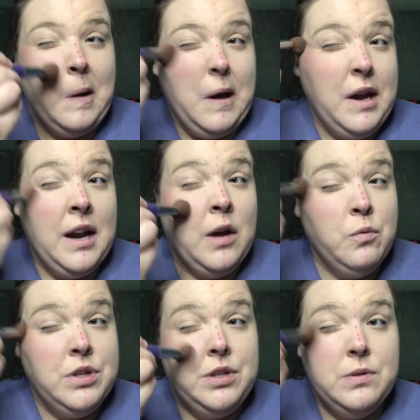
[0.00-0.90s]
And I
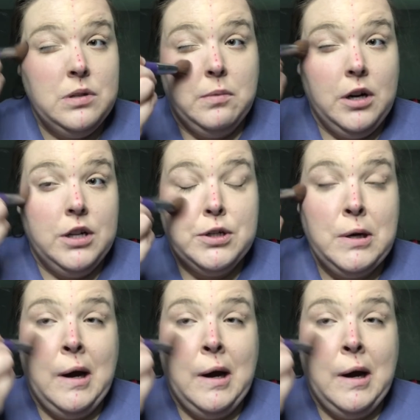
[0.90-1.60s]
would use a brush.